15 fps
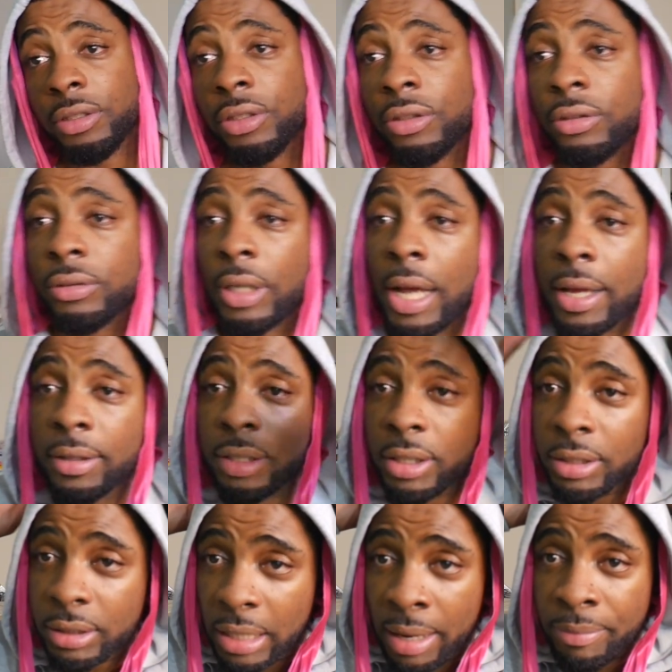So I
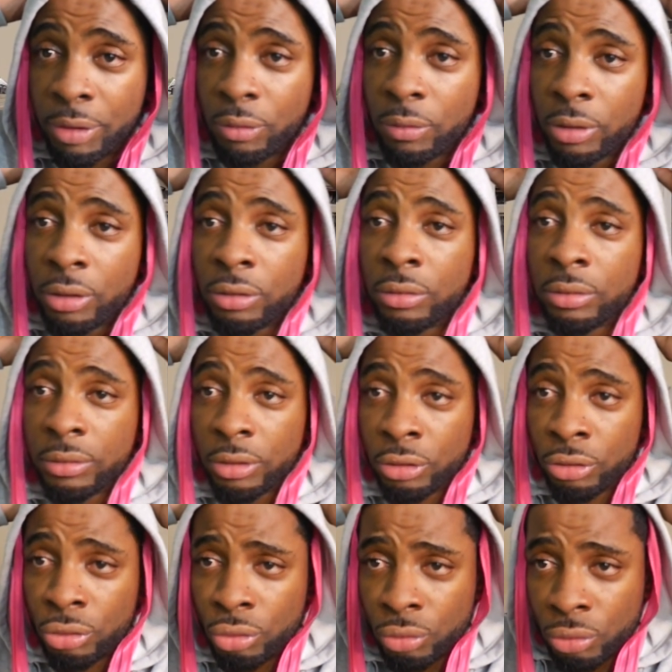guess I'm the one
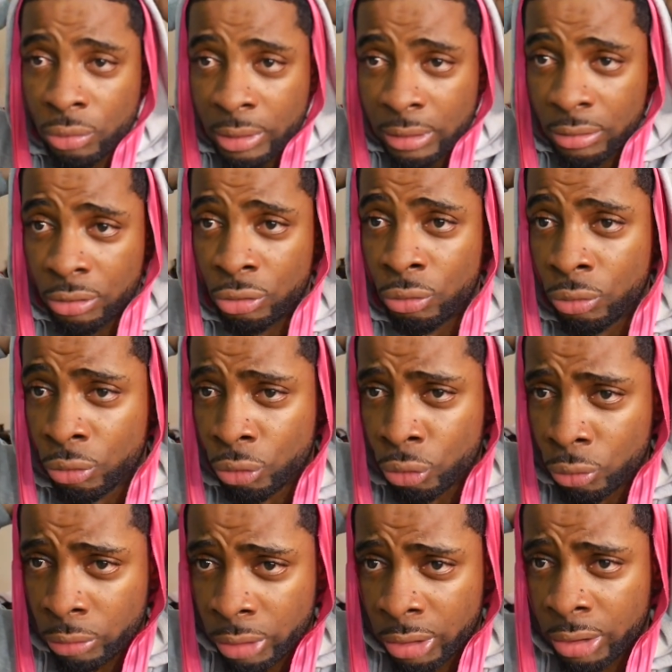on doodle
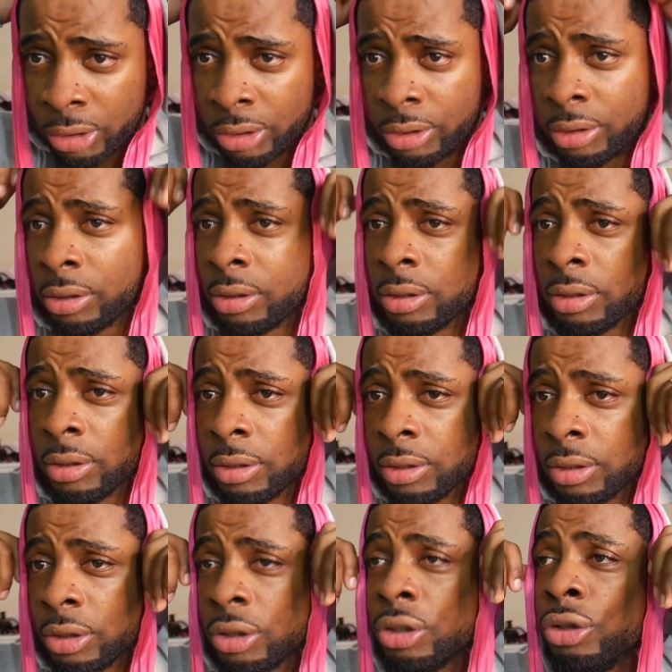duties.
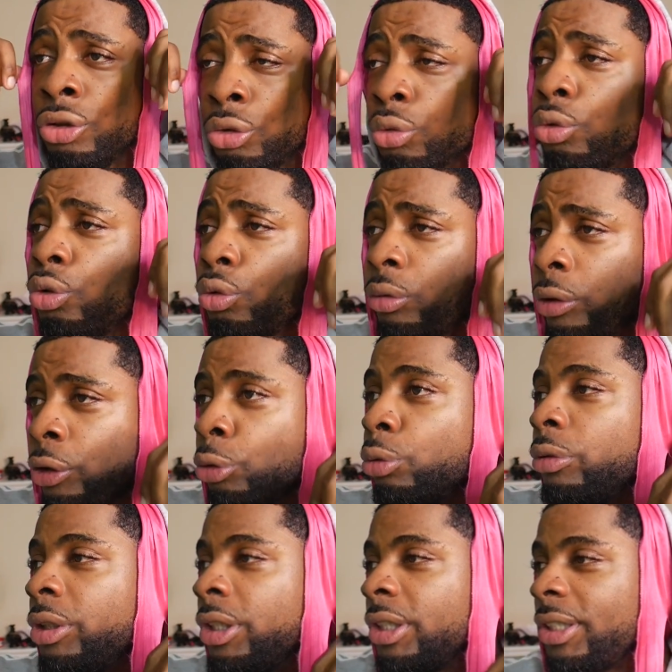Doodle
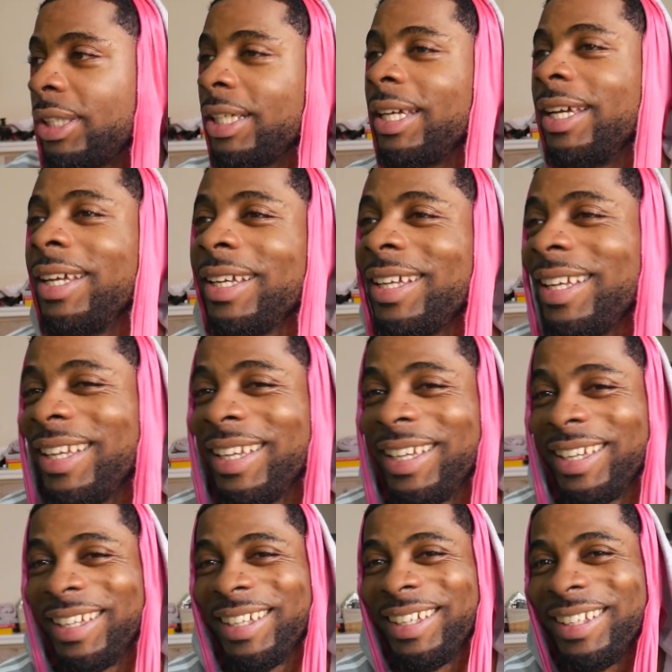duties.
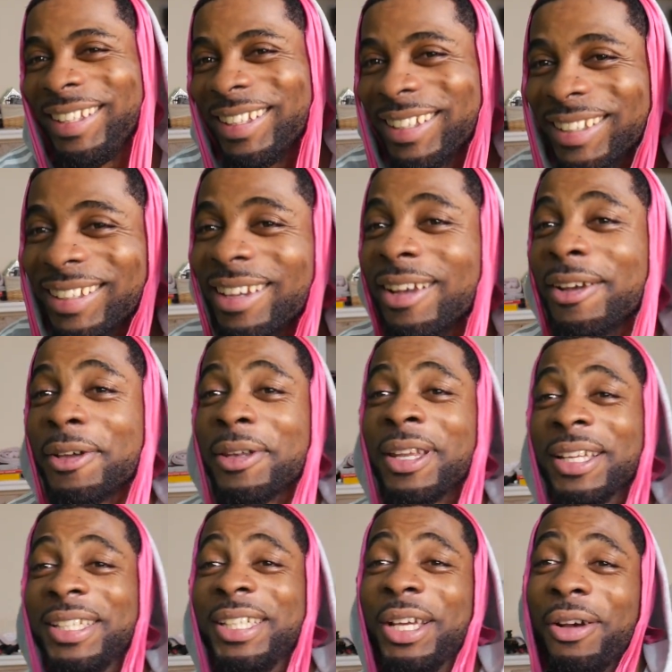That
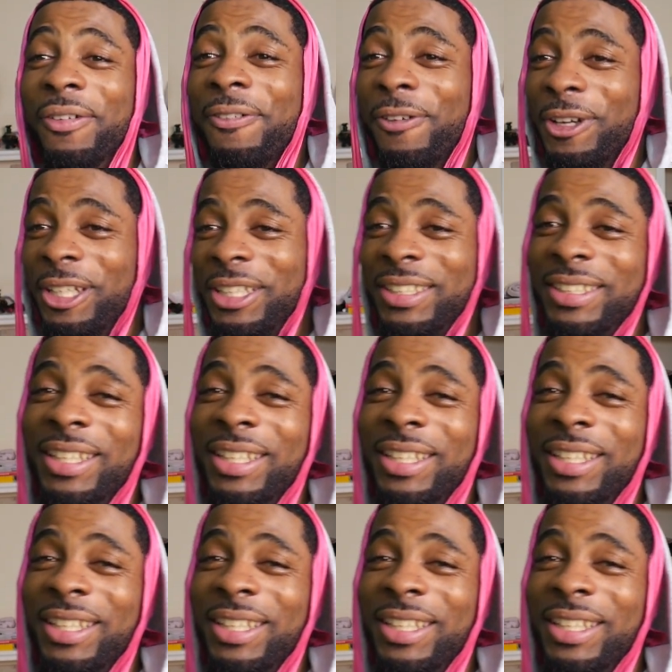sounds funny as